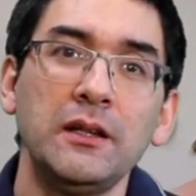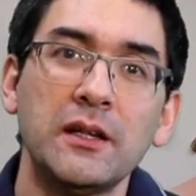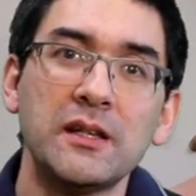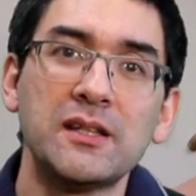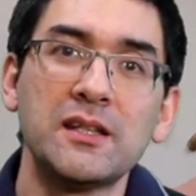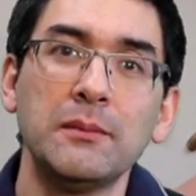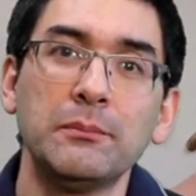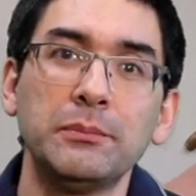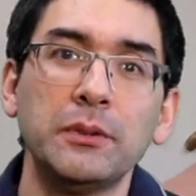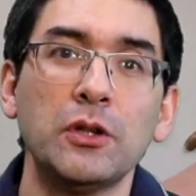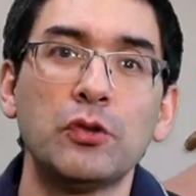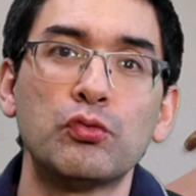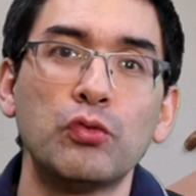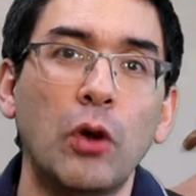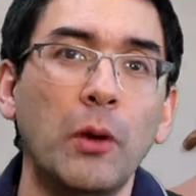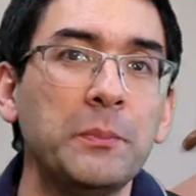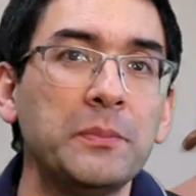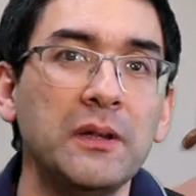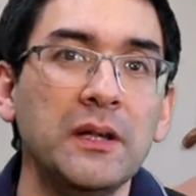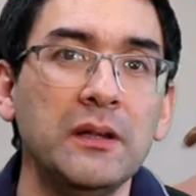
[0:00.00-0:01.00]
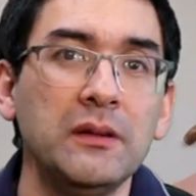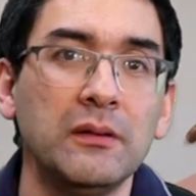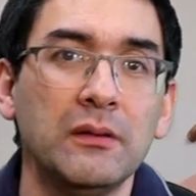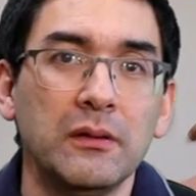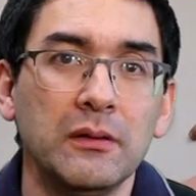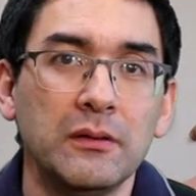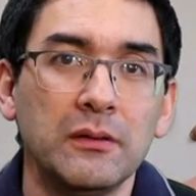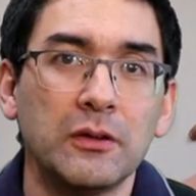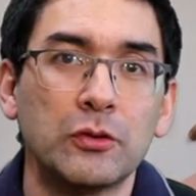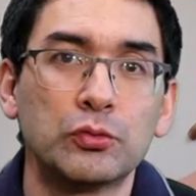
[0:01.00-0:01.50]
then I simply dropped in
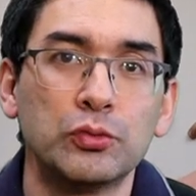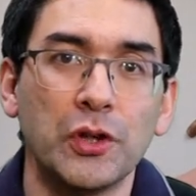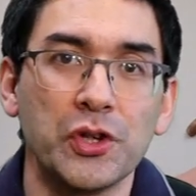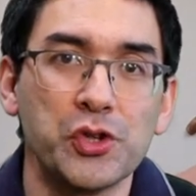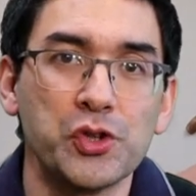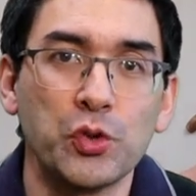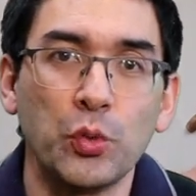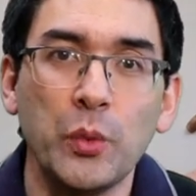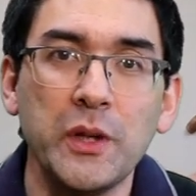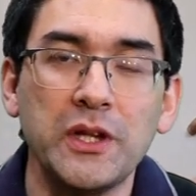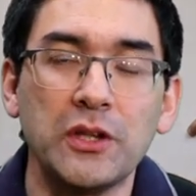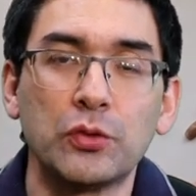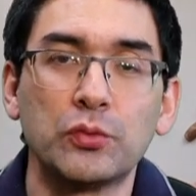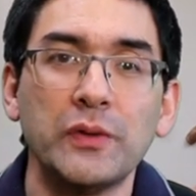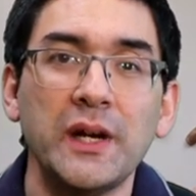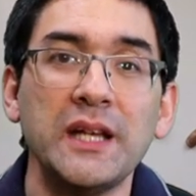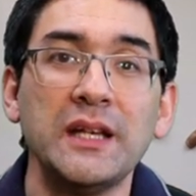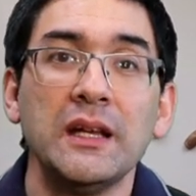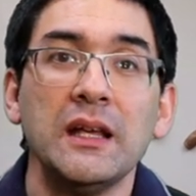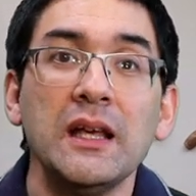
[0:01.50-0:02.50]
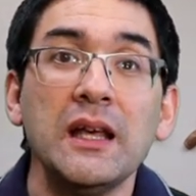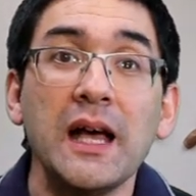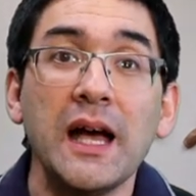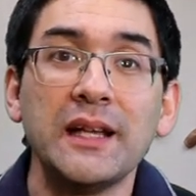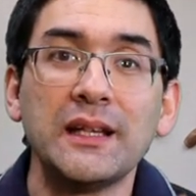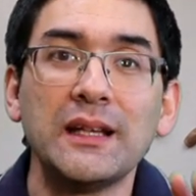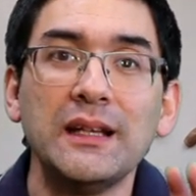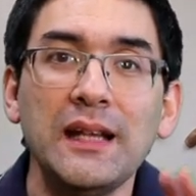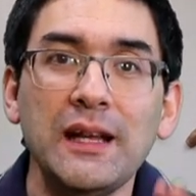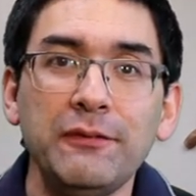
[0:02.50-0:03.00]
the crushed wheat grain
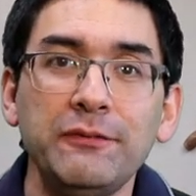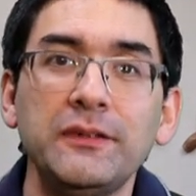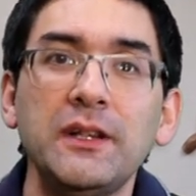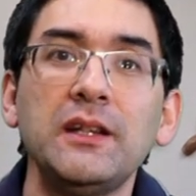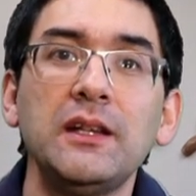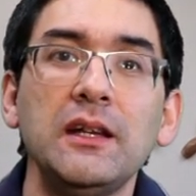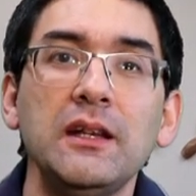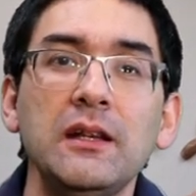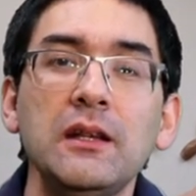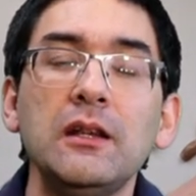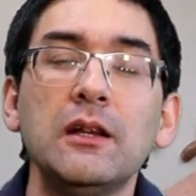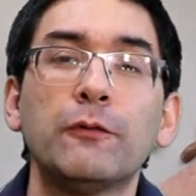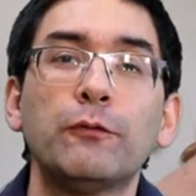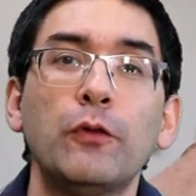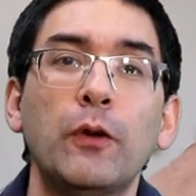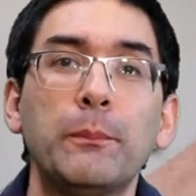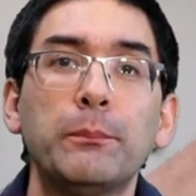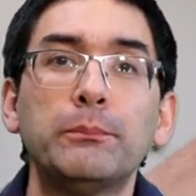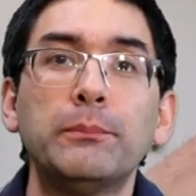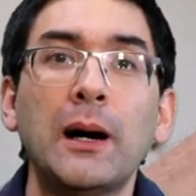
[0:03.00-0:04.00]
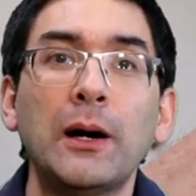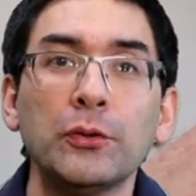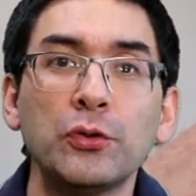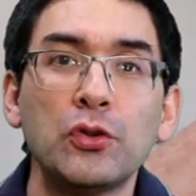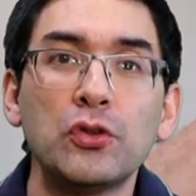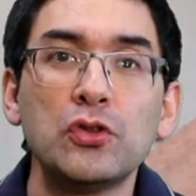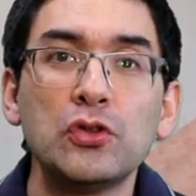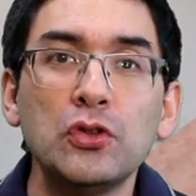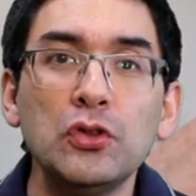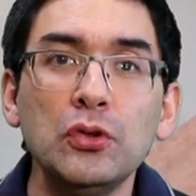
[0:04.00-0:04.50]
and I left it in there for
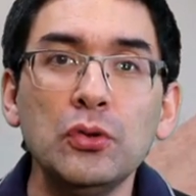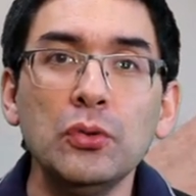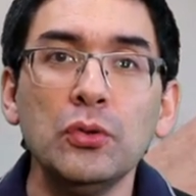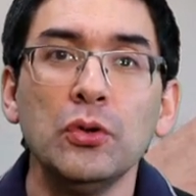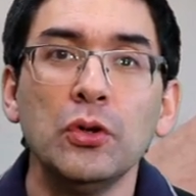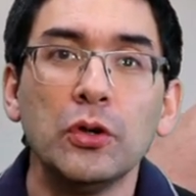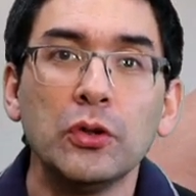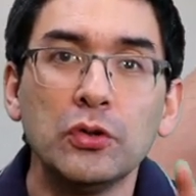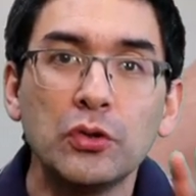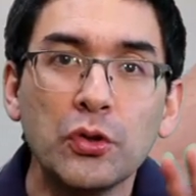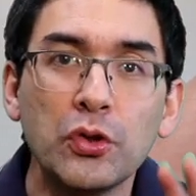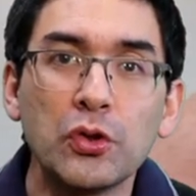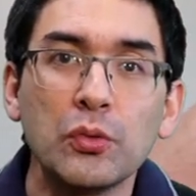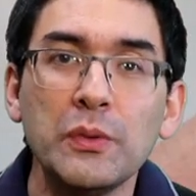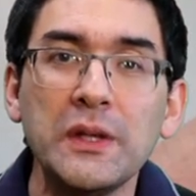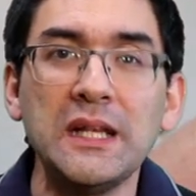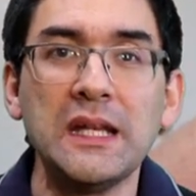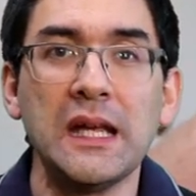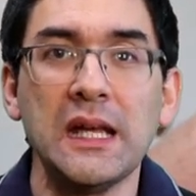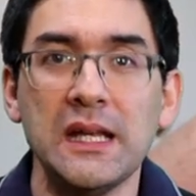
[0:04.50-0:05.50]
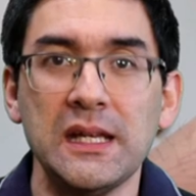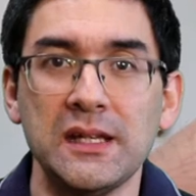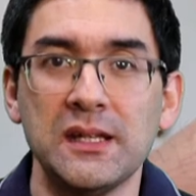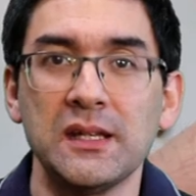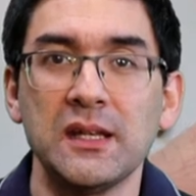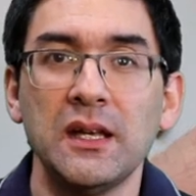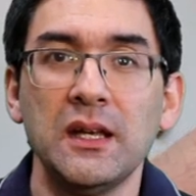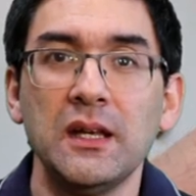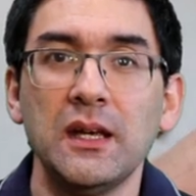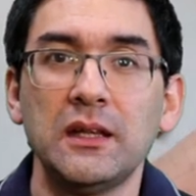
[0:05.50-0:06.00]
about two to three
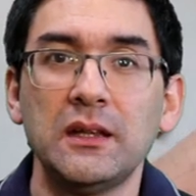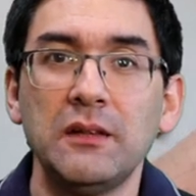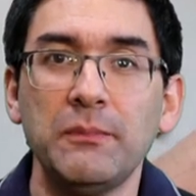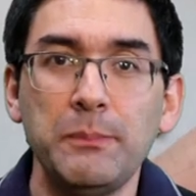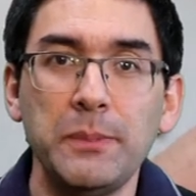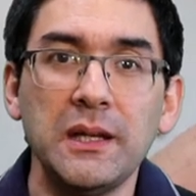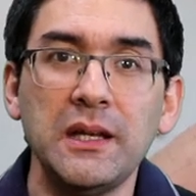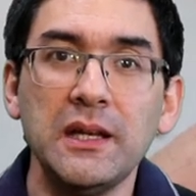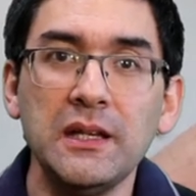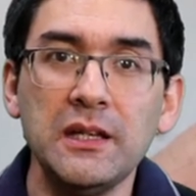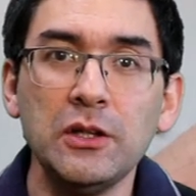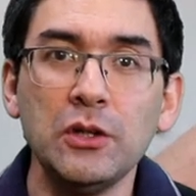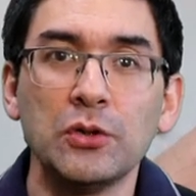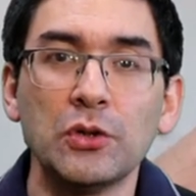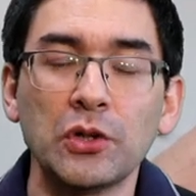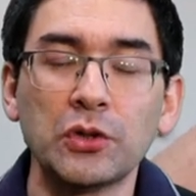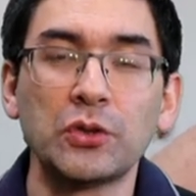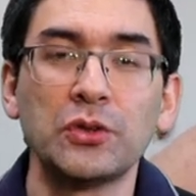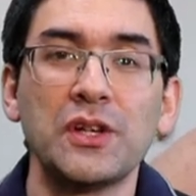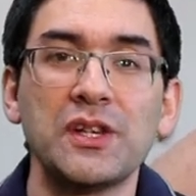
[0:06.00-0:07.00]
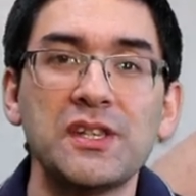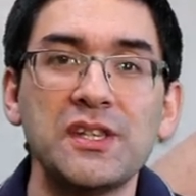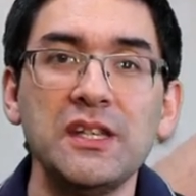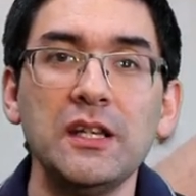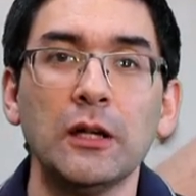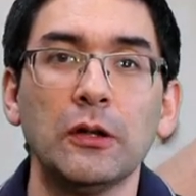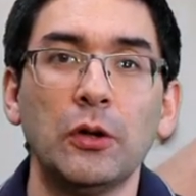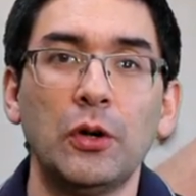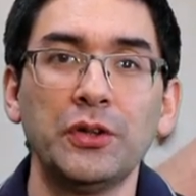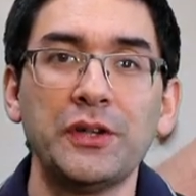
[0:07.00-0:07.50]
days. At the beginning, you're not going to
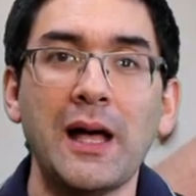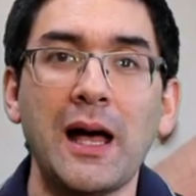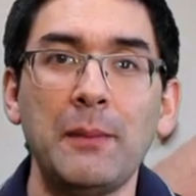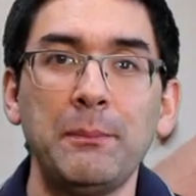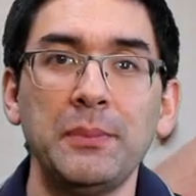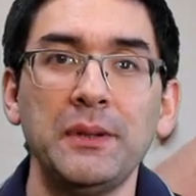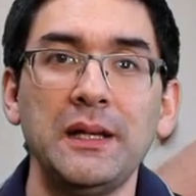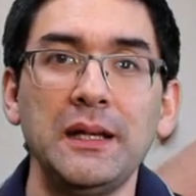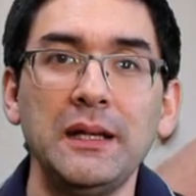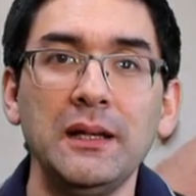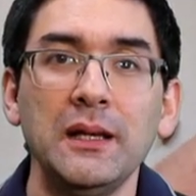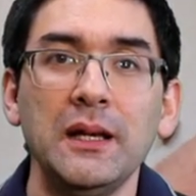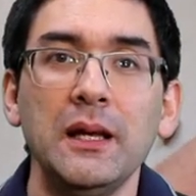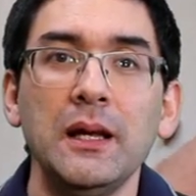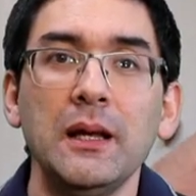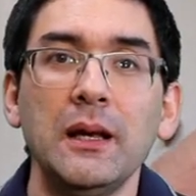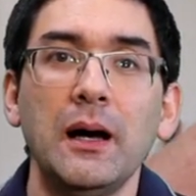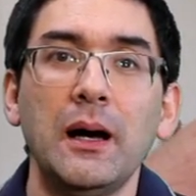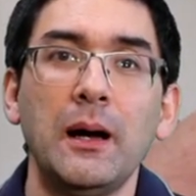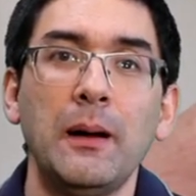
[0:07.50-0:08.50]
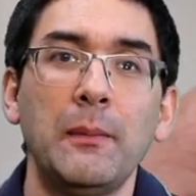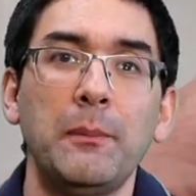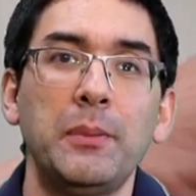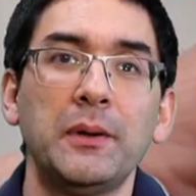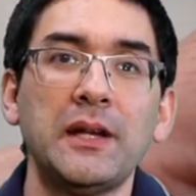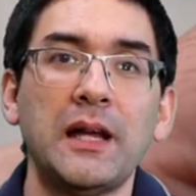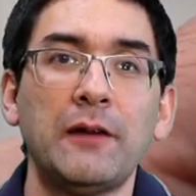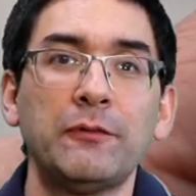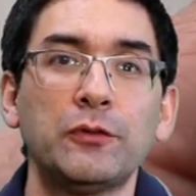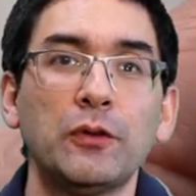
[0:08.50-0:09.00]
see a lot happening, uh,
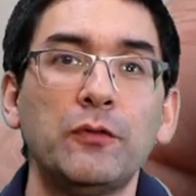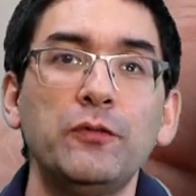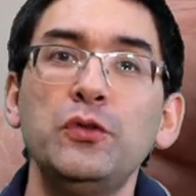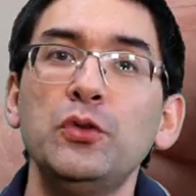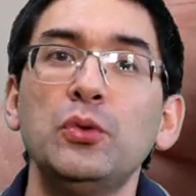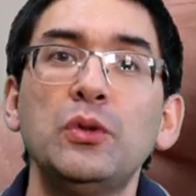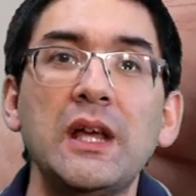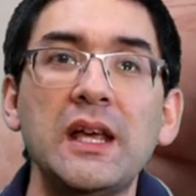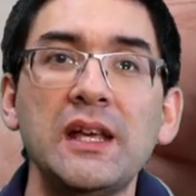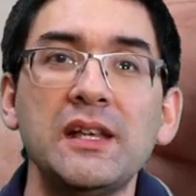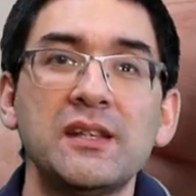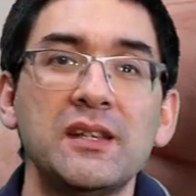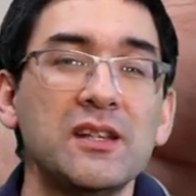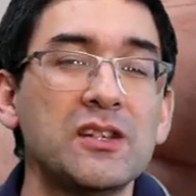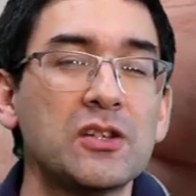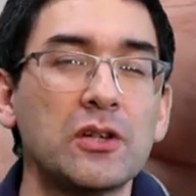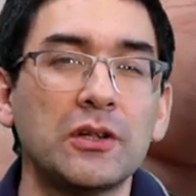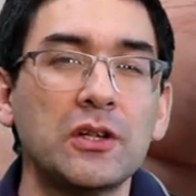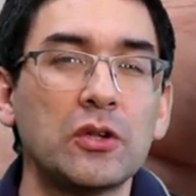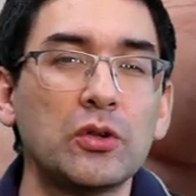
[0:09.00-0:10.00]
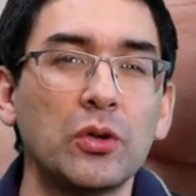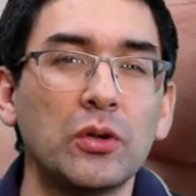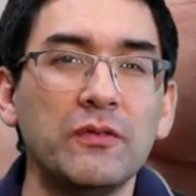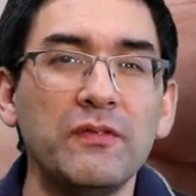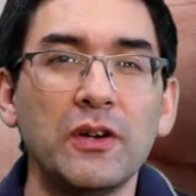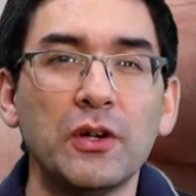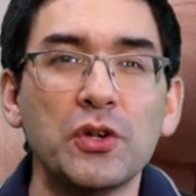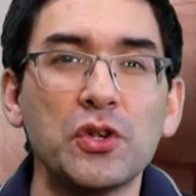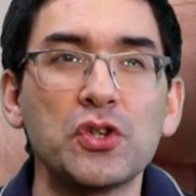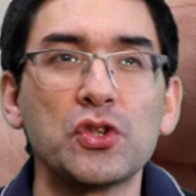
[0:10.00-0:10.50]
but after a few days, it's going to turn
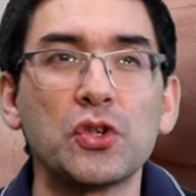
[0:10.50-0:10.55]
very